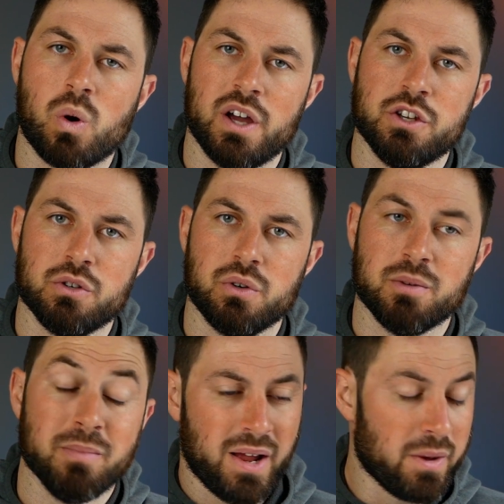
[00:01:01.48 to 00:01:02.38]
quite enjoy
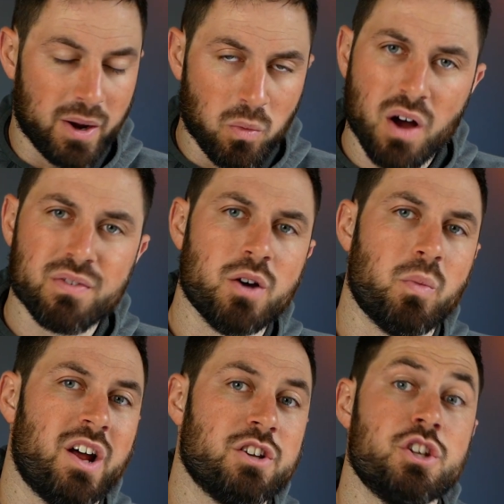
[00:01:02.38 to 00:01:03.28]
them. But anyway, what I've
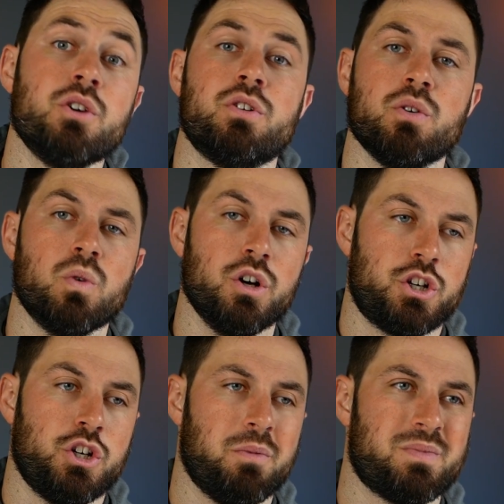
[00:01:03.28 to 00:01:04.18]
learned when I do
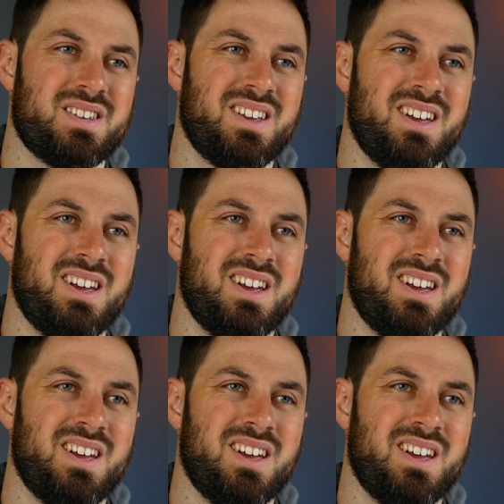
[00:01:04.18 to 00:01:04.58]
workshops,